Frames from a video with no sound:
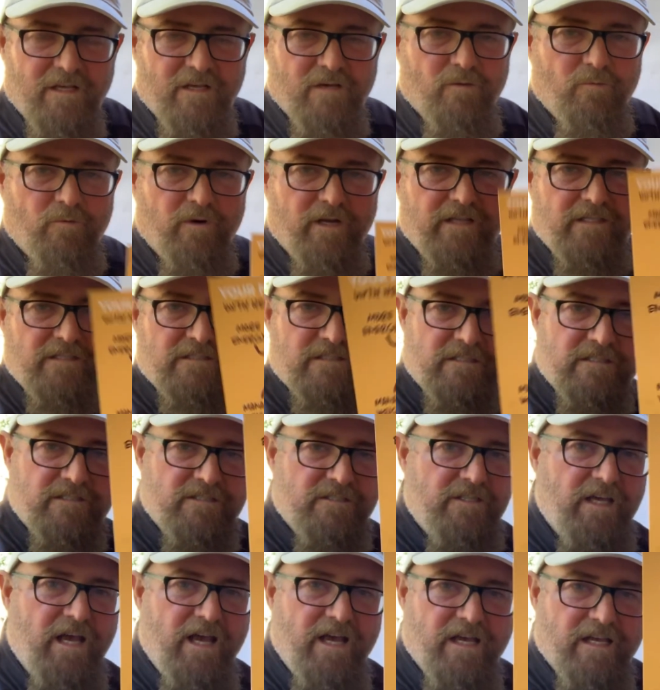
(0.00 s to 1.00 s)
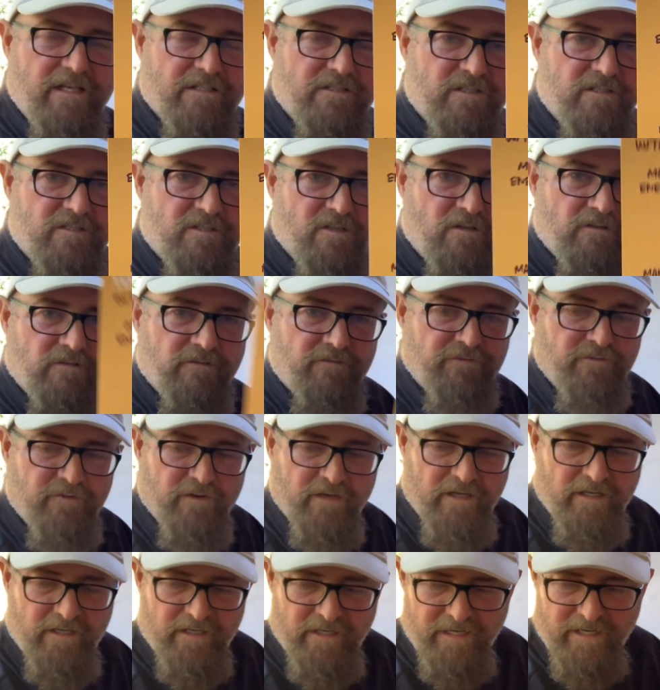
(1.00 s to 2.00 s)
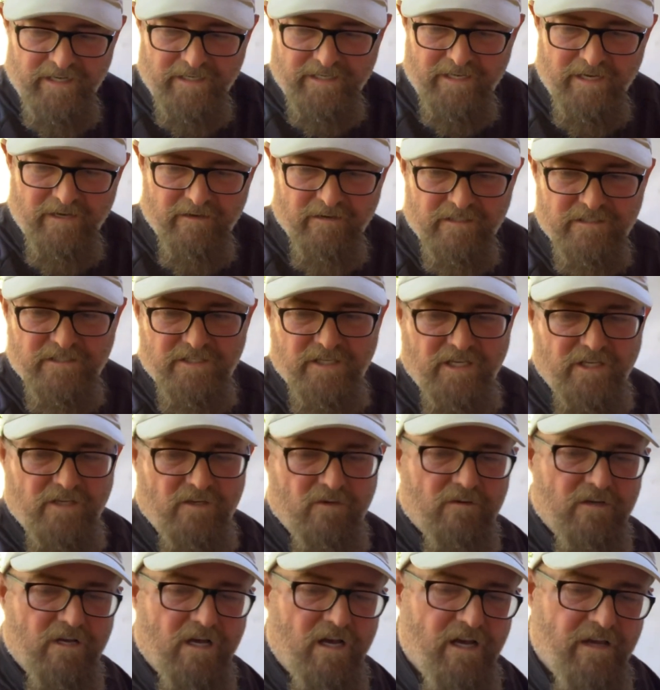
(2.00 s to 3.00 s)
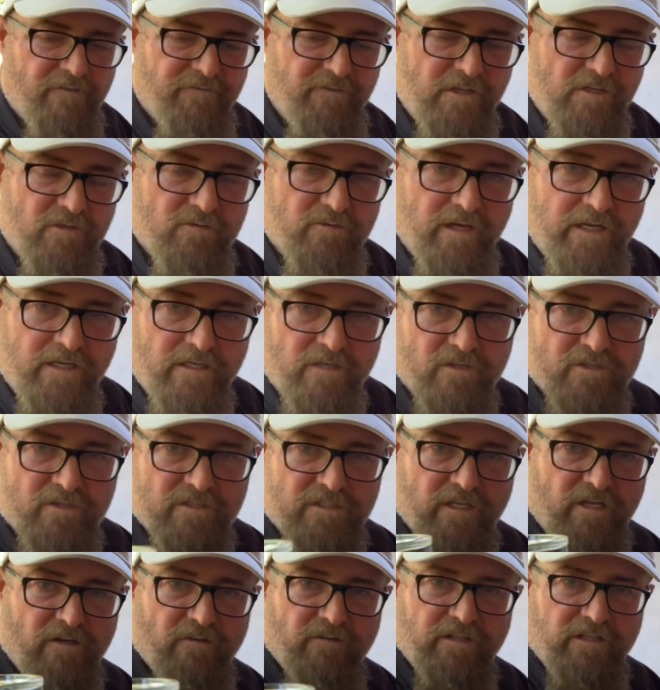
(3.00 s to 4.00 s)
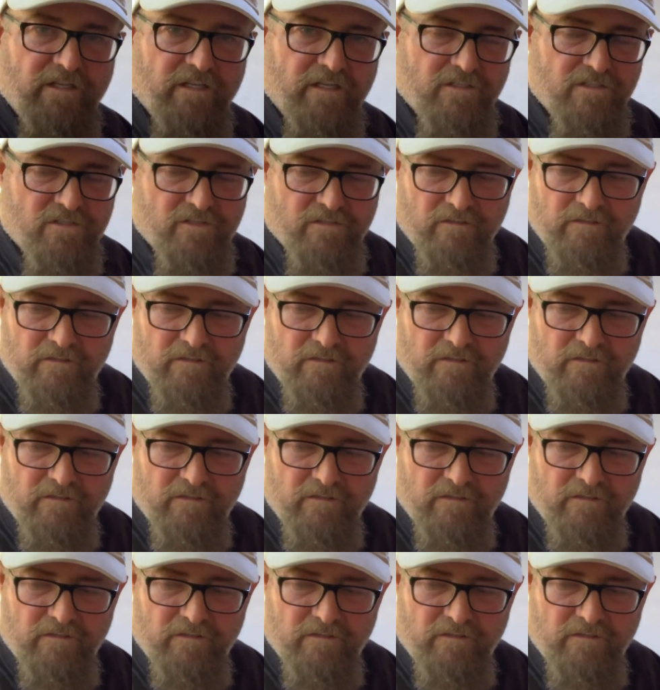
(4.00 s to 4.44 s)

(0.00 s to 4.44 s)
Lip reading: What it does is on the front. And I guarantee you, coffee drinkers know this.